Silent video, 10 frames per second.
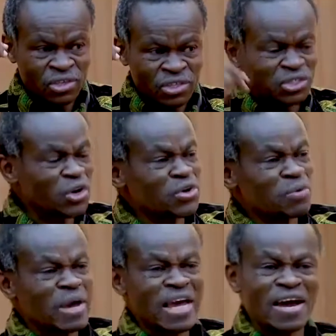So you
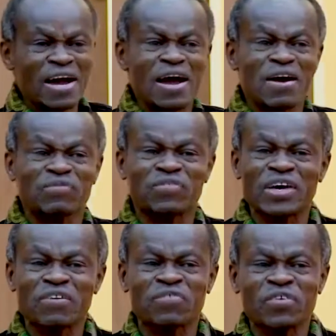may have
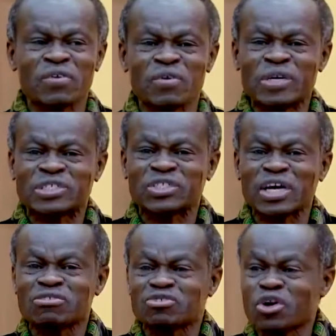the
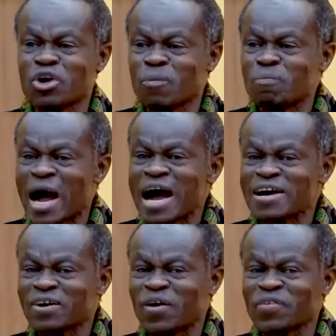Central
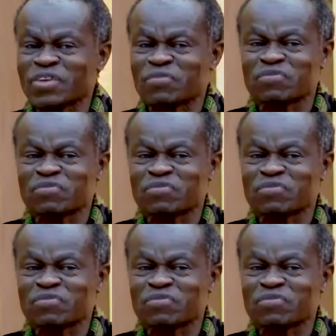Bank or the